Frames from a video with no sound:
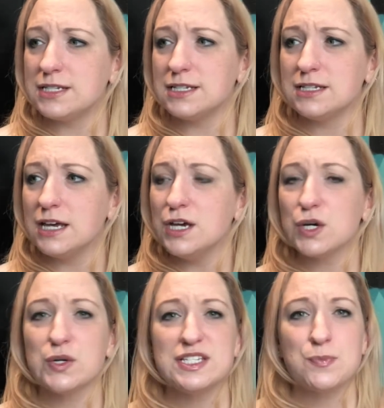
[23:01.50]
it
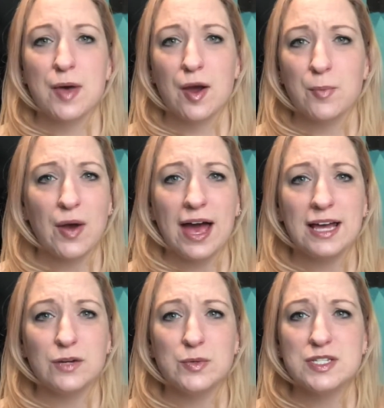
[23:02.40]
Chris
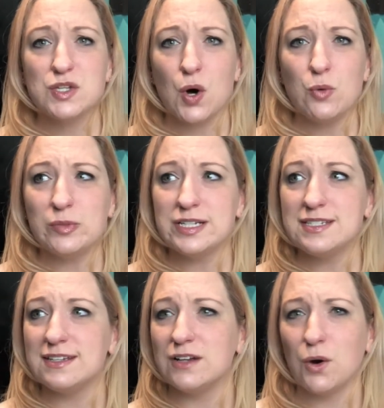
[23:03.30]
Pratt was
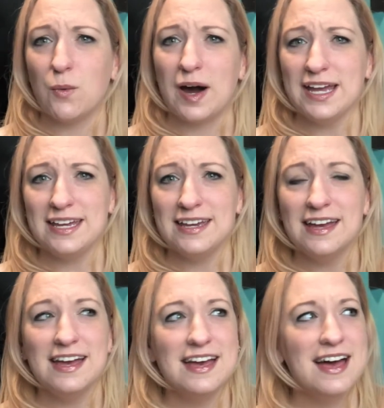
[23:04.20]
homeless in Hawaii
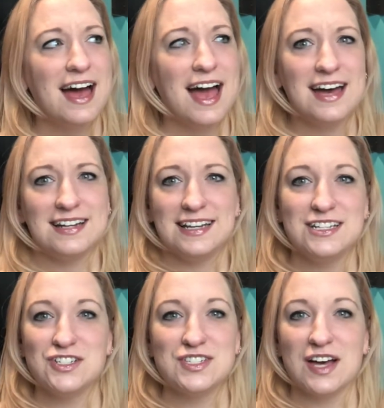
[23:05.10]
and he
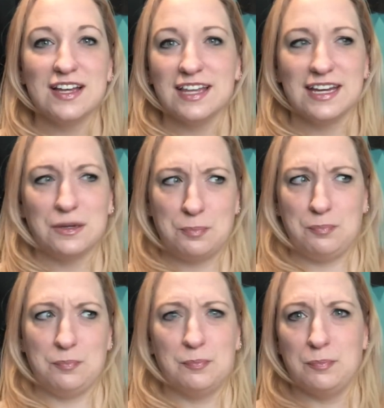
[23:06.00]
just got like
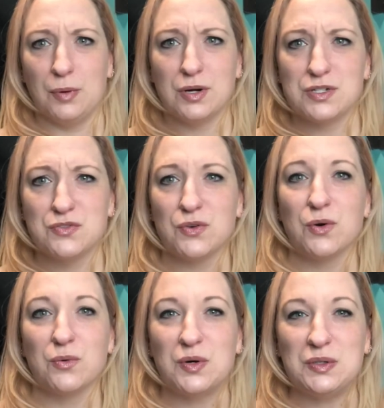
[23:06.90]
booked for a
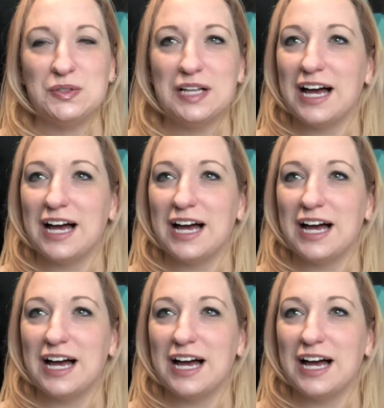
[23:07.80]
role.